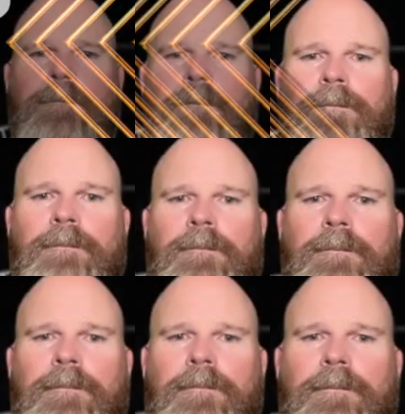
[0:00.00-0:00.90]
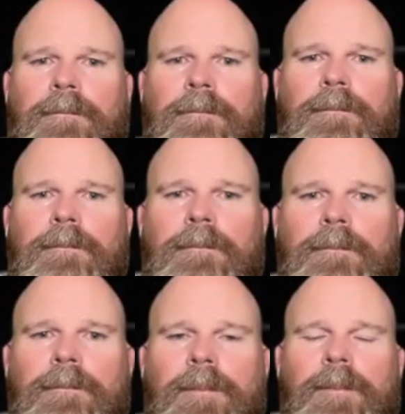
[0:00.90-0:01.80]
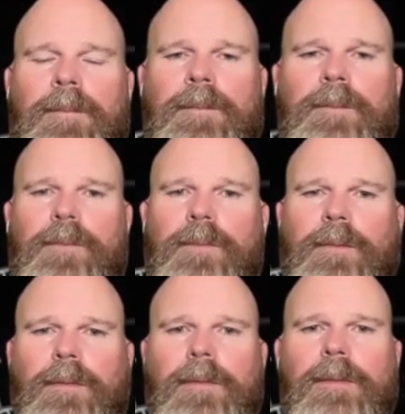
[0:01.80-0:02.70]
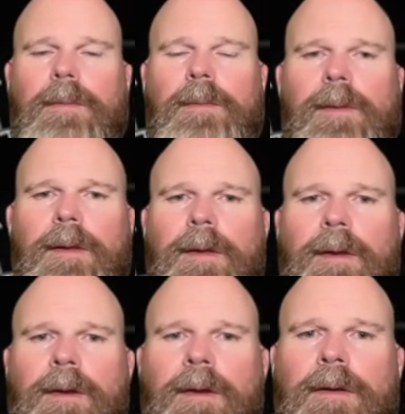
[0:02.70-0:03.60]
(not speaking)